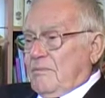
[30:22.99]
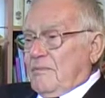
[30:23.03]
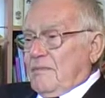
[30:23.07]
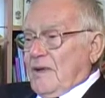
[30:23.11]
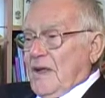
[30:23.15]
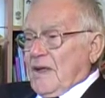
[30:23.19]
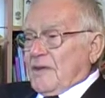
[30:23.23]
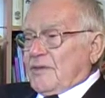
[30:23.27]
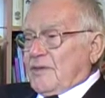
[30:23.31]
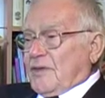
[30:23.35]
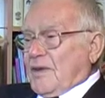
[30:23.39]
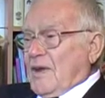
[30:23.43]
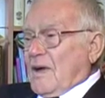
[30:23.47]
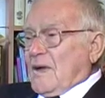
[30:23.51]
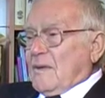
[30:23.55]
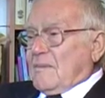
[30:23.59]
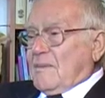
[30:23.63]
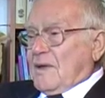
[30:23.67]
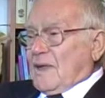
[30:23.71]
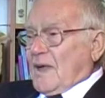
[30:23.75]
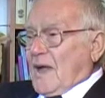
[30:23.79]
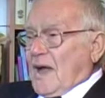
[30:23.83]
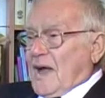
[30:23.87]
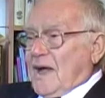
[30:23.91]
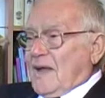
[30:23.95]
next time I
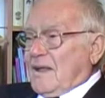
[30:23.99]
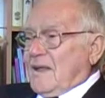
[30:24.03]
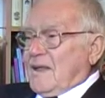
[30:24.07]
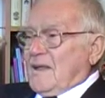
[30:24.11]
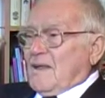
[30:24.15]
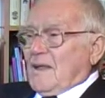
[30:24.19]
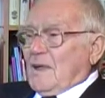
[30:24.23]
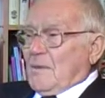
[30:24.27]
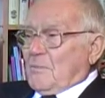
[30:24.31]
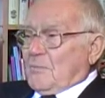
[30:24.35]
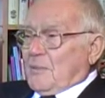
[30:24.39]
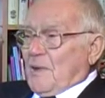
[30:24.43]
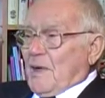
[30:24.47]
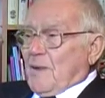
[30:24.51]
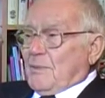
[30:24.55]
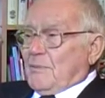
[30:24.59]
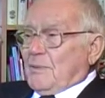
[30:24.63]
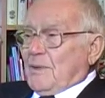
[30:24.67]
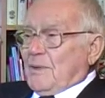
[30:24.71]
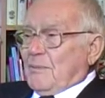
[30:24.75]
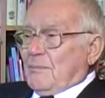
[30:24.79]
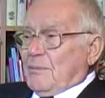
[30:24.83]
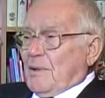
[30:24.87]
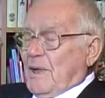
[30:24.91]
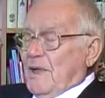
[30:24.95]
can in the
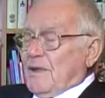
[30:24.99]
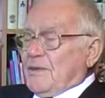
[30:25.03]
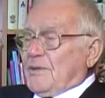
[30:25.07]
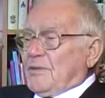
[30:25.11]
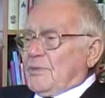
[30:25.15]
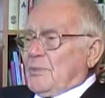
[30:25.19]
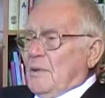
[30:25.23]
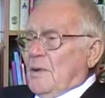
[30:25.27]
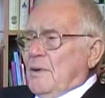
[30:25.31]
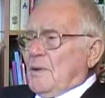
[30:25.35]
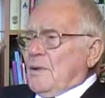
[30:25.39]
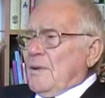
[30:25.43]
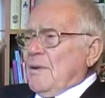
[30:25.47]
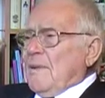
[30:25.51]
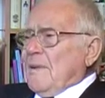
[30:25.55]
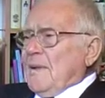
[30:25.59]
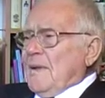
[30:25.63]
appropriate place. Well,